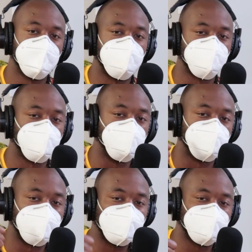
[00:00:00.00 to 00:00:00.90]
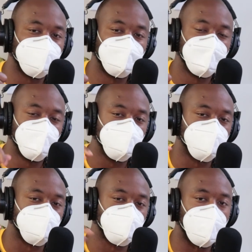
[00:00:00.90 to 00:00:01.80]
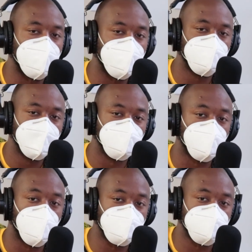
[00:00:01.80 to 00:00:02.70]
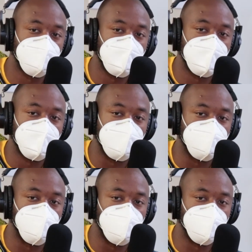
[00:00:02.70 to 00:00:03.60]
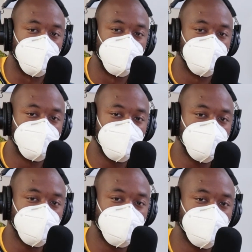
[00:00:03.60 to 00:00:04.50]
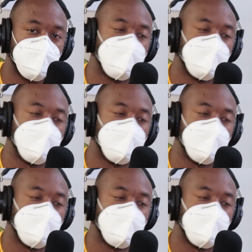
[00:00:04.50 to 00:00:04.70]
Make sure you like, you subscribe, and of course, hit the bell. Ding.